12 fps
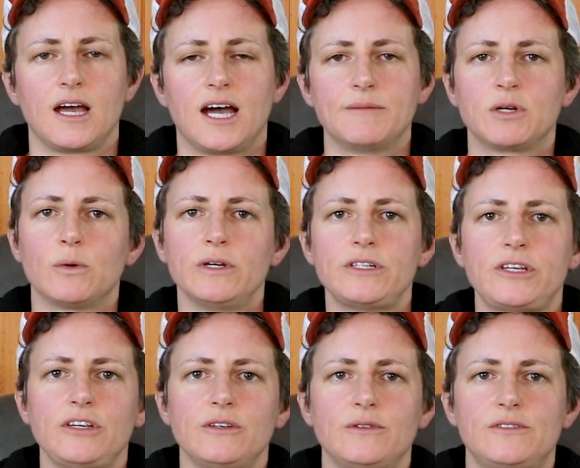I'm going to
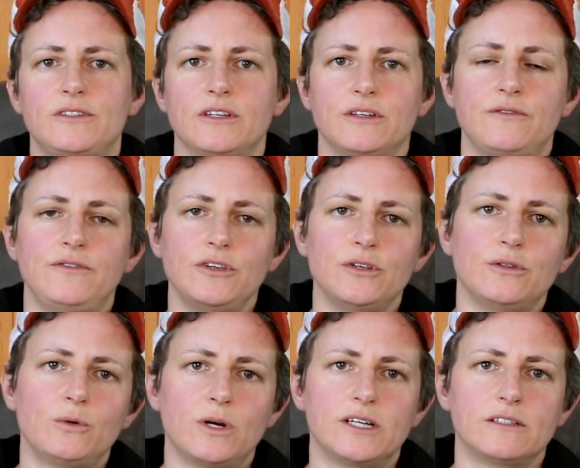use the
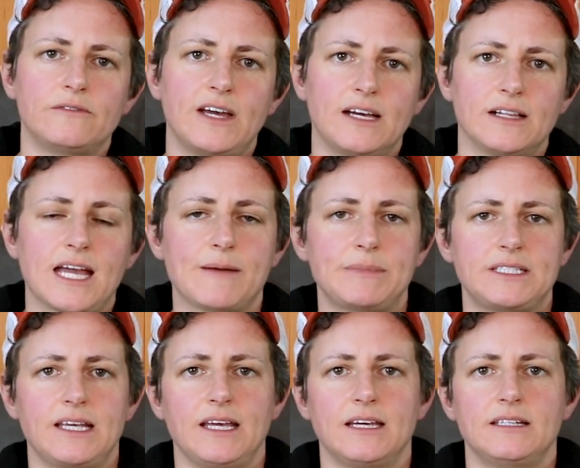view of El
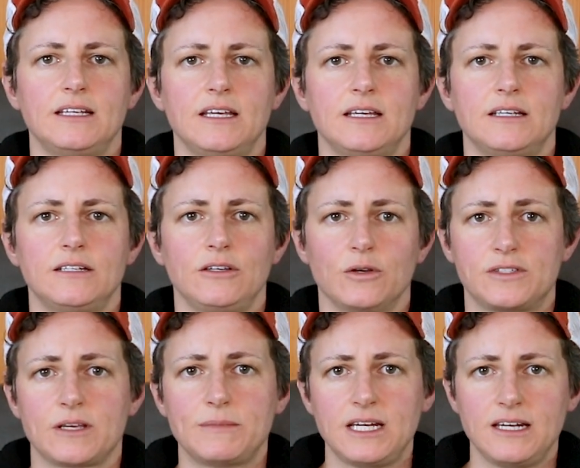Capitan in
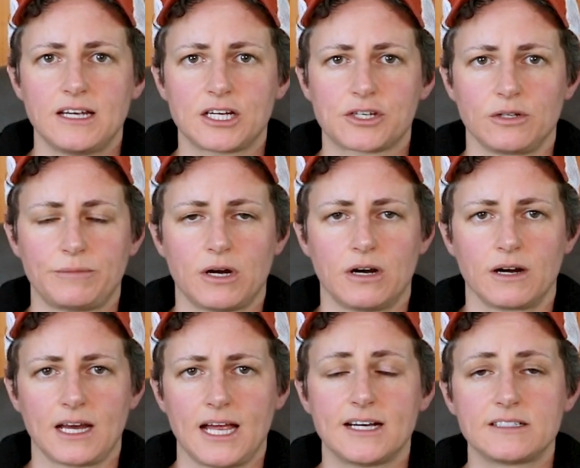Yosemite National
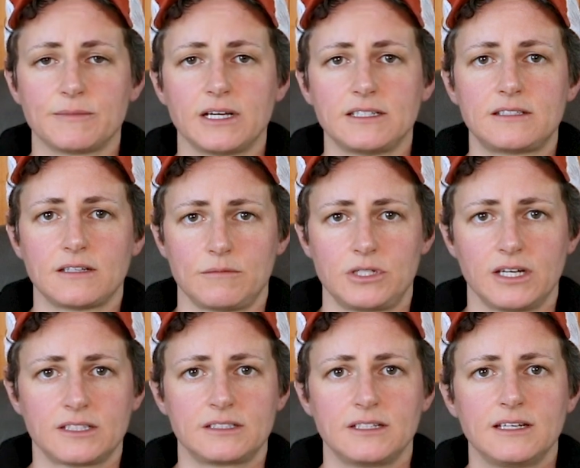Park as my
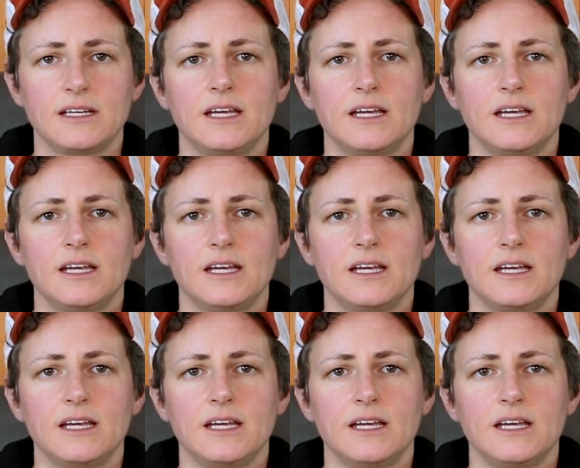subject,